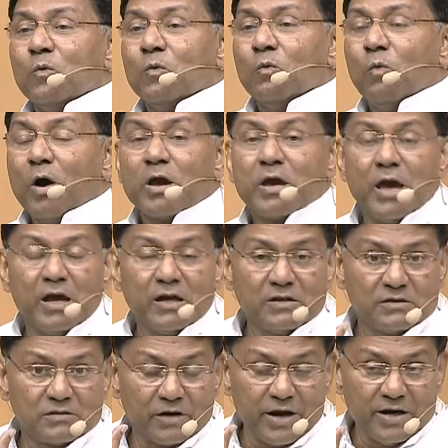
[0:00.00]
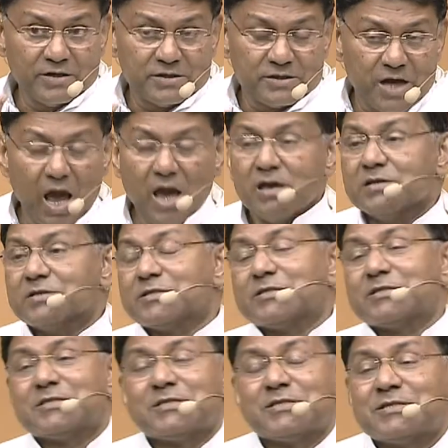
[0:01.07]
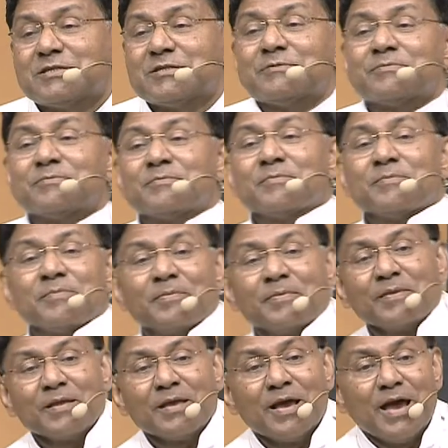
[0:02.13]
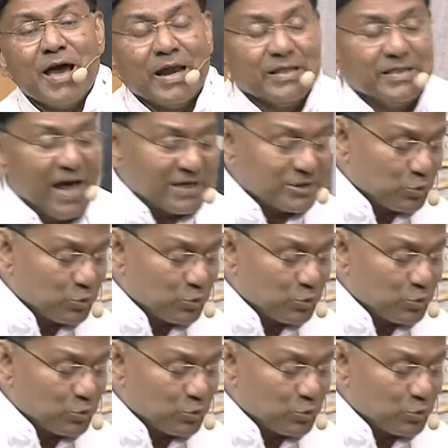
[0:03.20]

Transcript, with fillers: walking three days. And that's